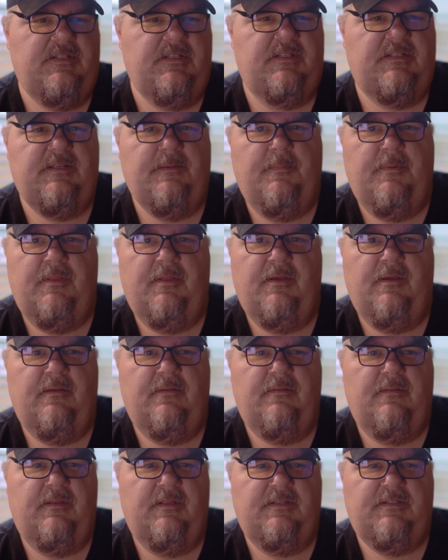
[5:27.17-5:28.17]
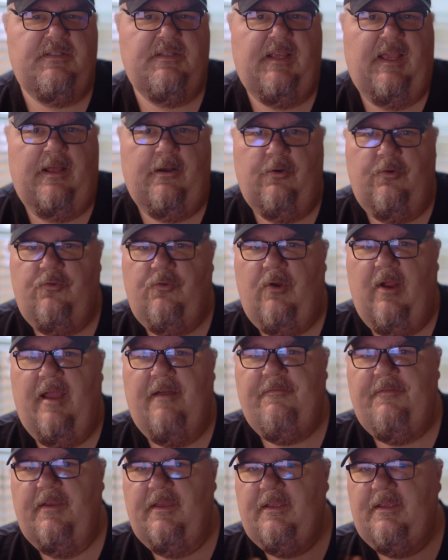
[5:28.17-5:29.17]
to some of the scanner
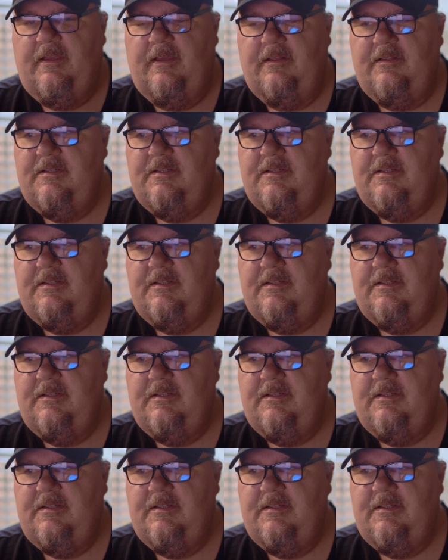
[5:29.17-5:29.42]
traffic